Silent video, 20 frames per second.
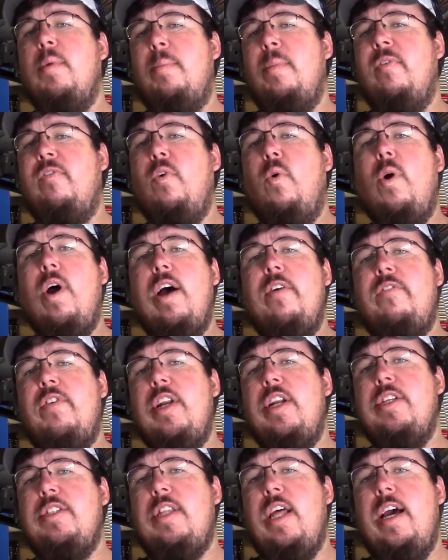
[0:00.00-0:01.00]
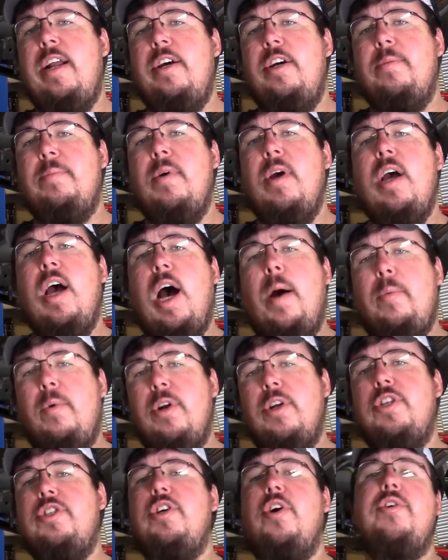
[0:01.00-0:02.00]
But before I finish that up, I'm
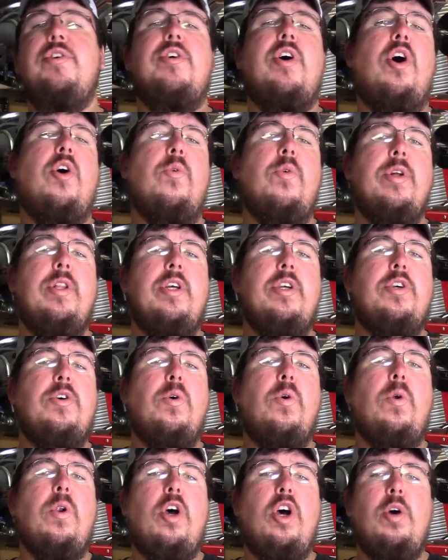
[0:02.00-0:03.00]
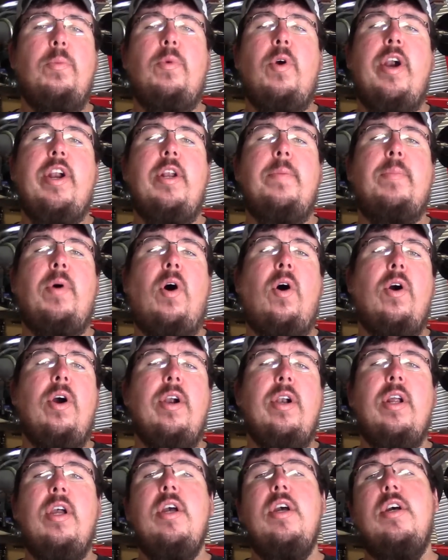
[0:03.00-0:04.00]
gonna show y'all a really cool upgraded
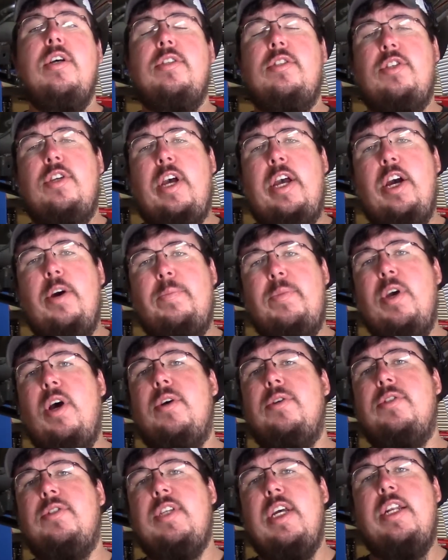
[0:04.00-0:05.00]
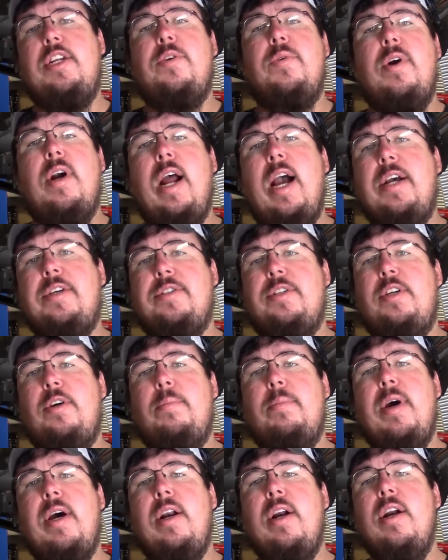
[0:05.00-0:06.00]
part to help y'all set the rear axle
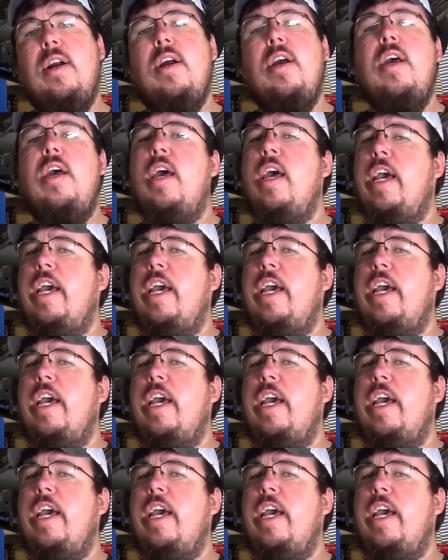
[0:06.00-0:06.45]
up better.